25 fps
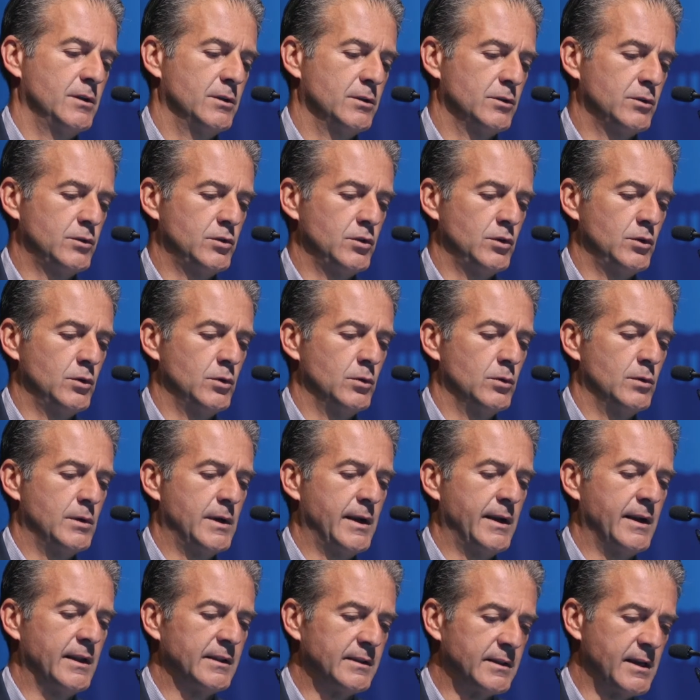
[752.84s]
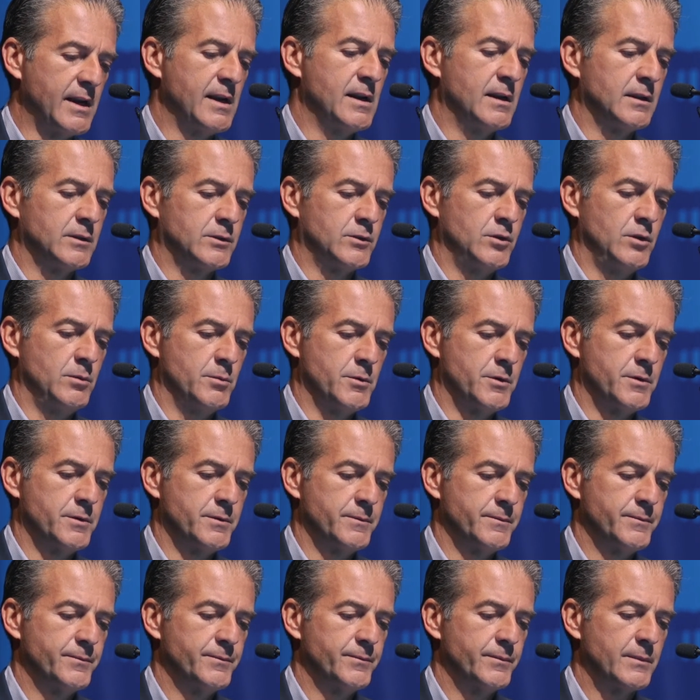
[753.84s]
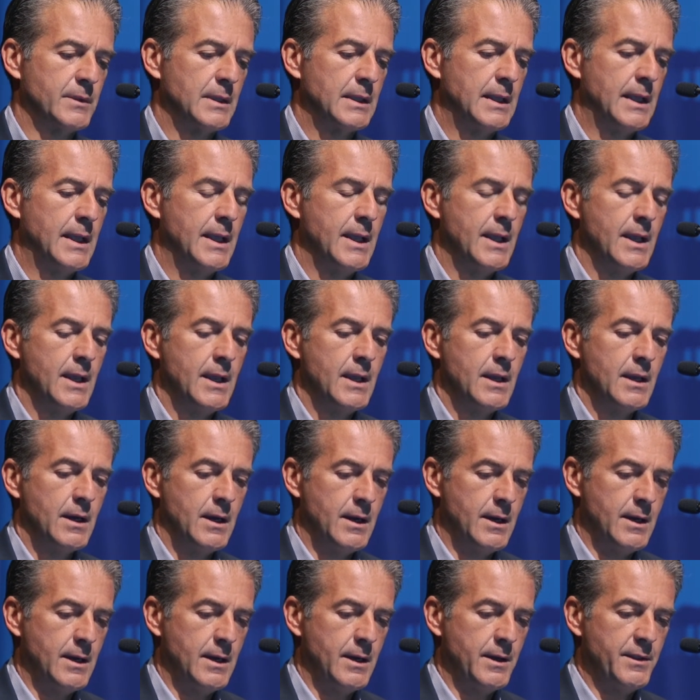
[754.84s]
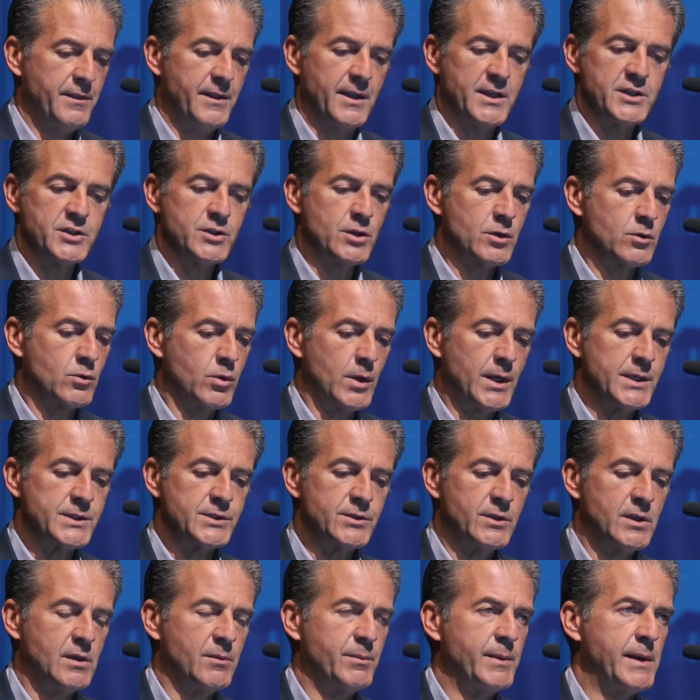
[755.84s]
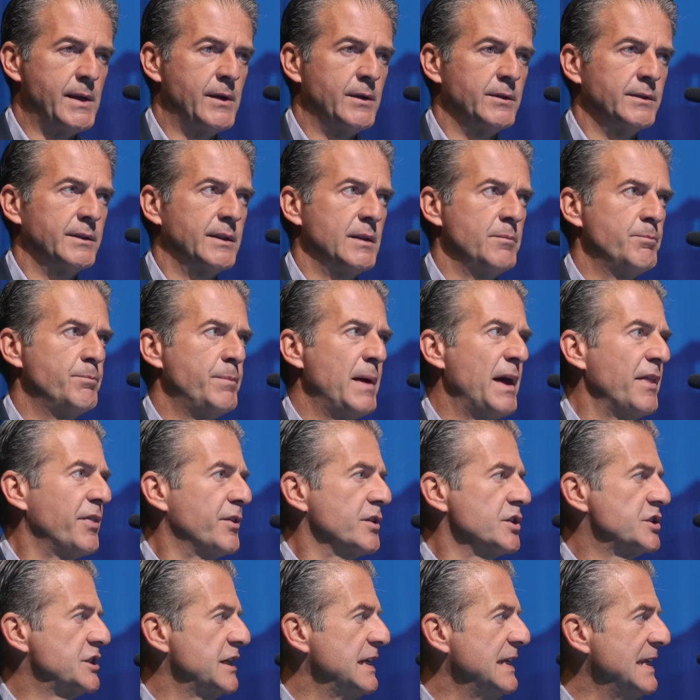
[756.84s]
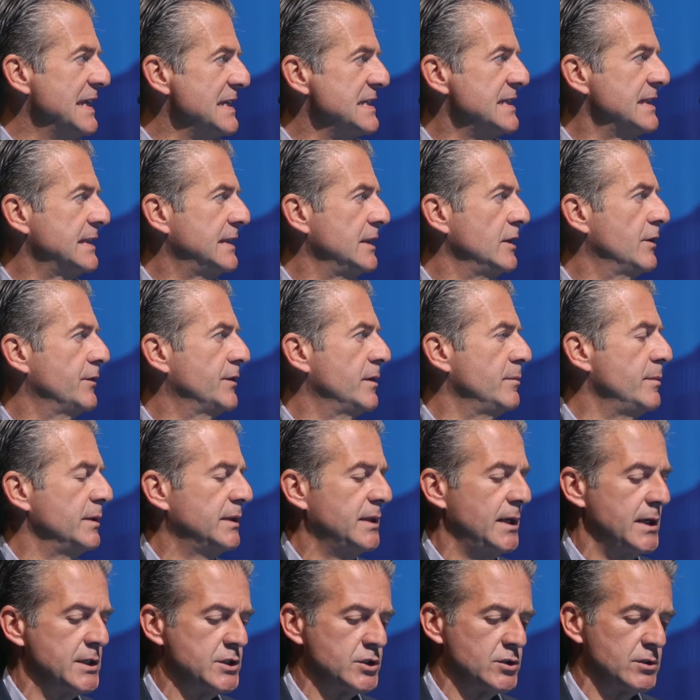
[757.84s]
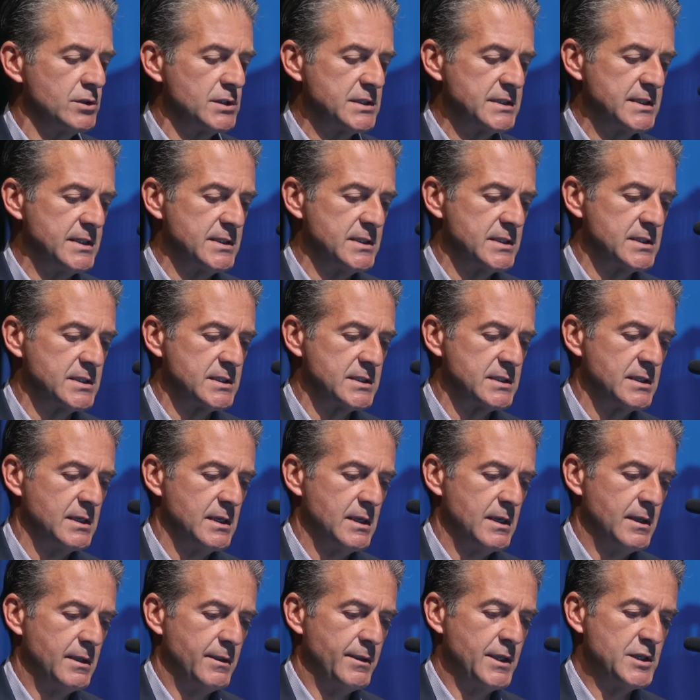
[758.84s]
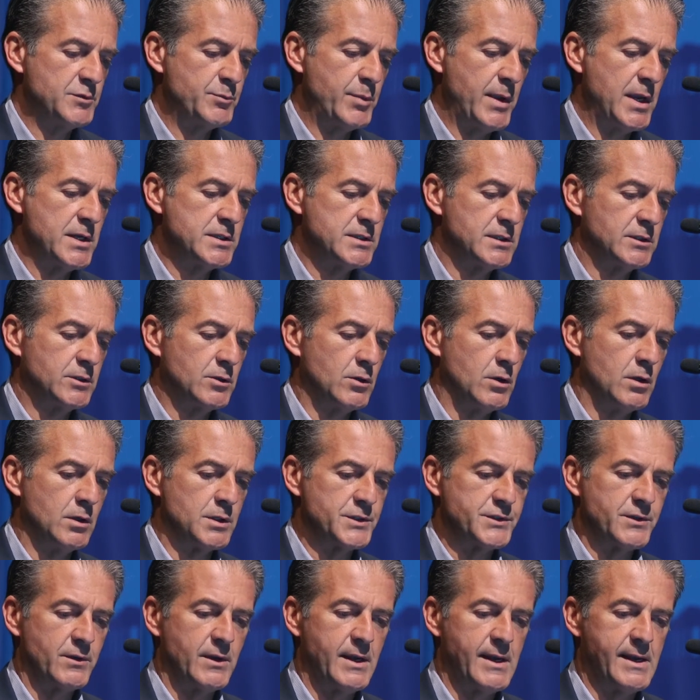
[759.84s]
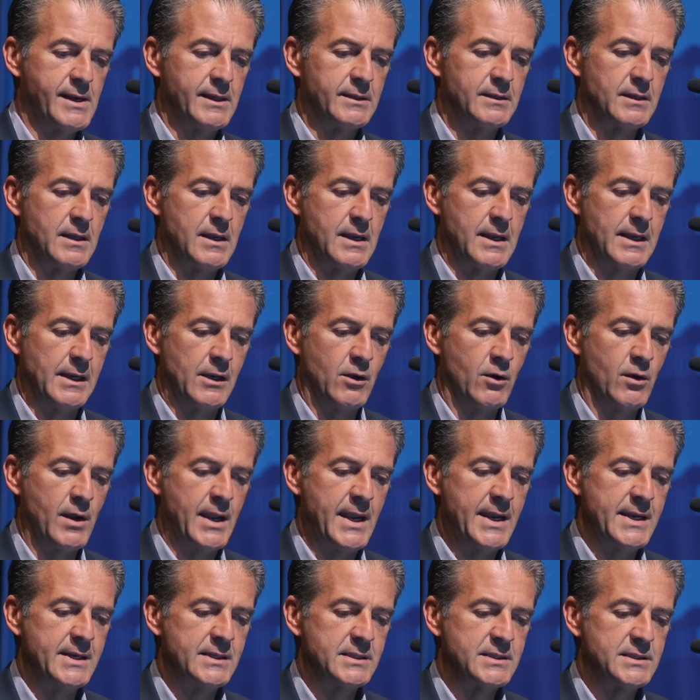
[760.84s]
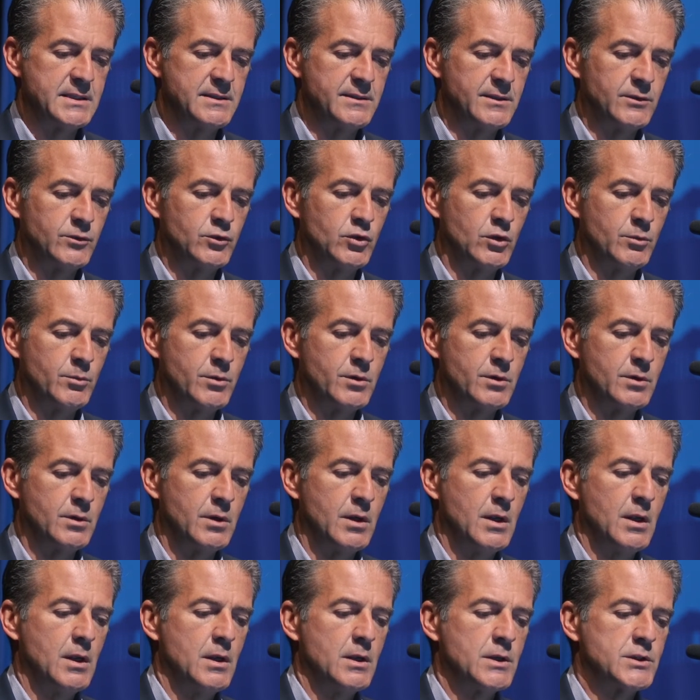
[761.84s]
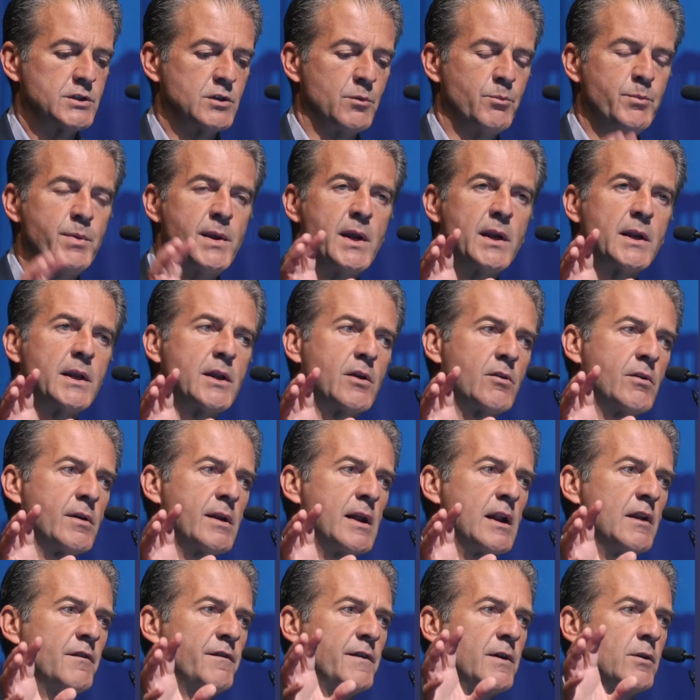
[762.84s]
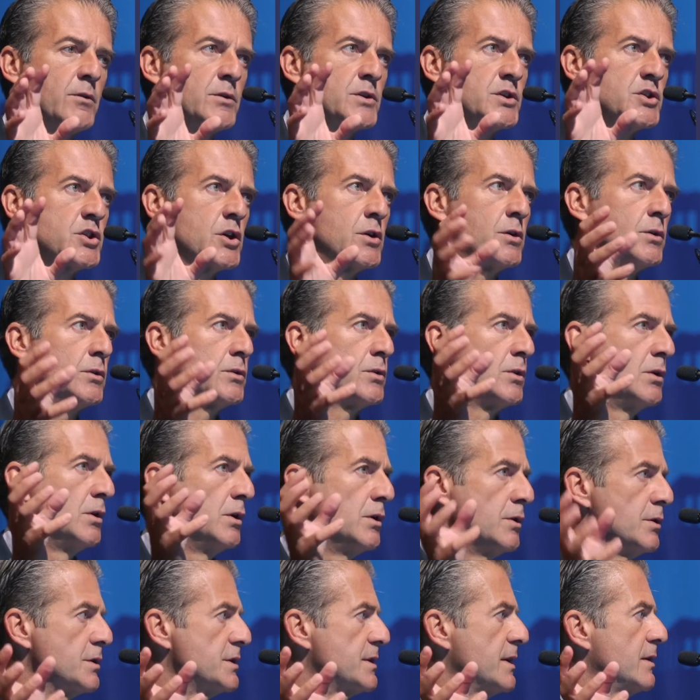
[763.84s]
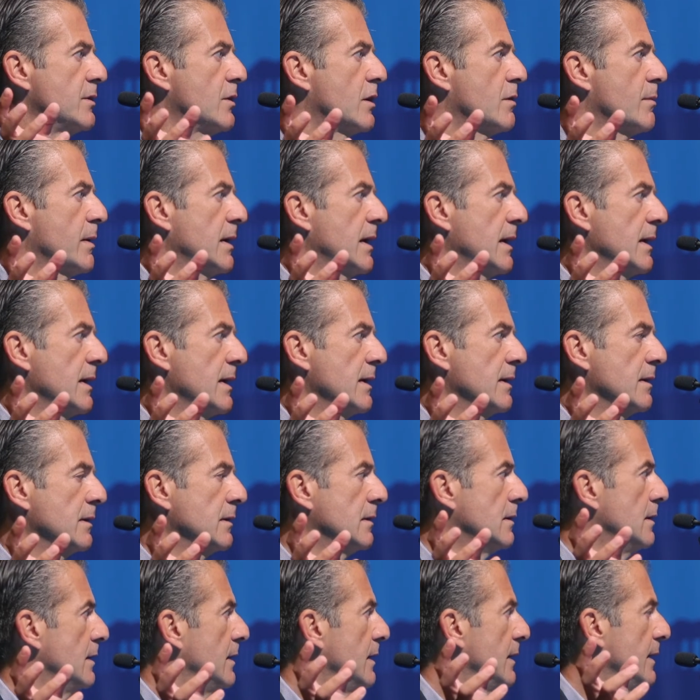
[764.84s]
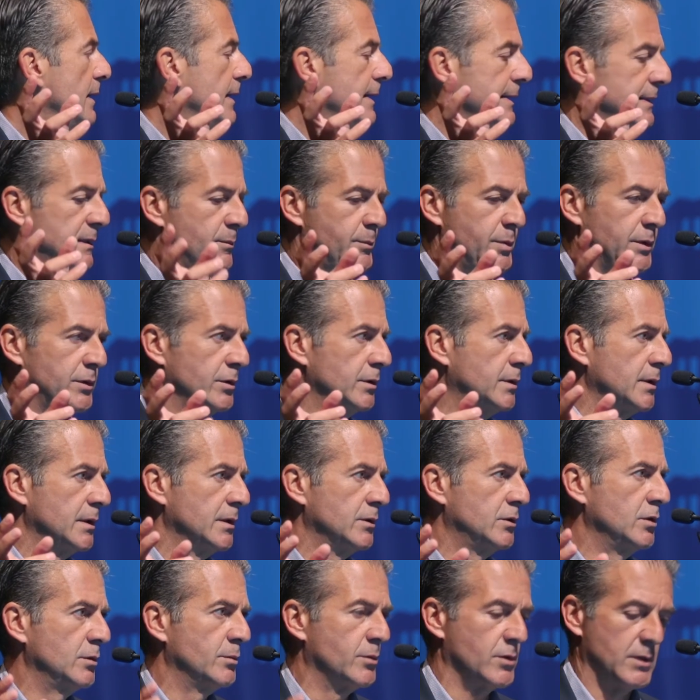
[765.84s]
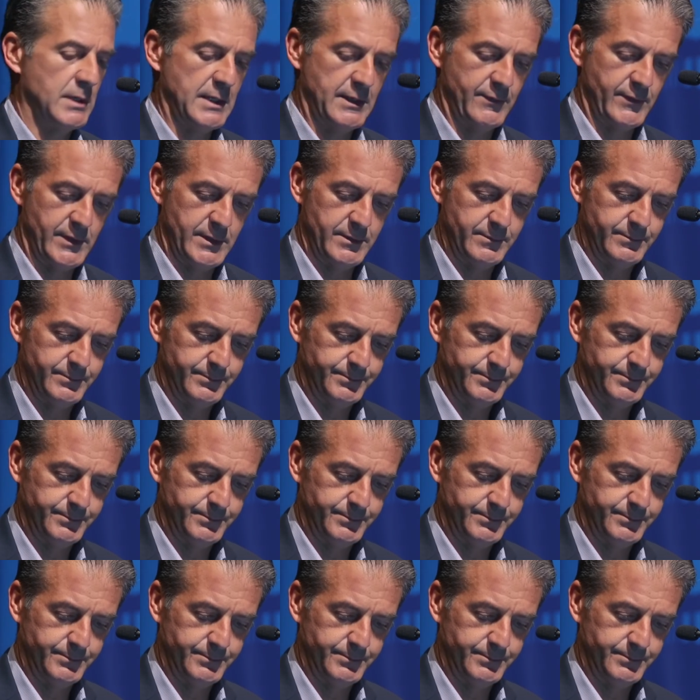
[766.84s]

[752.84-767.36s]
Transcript: to an adrenal tumor. There is no question about the pathogenicity of the mutation, since this patient also had LOH in the tumor, so PRK1 alpha was shown to lose the normal allele at the pituitary tumor level.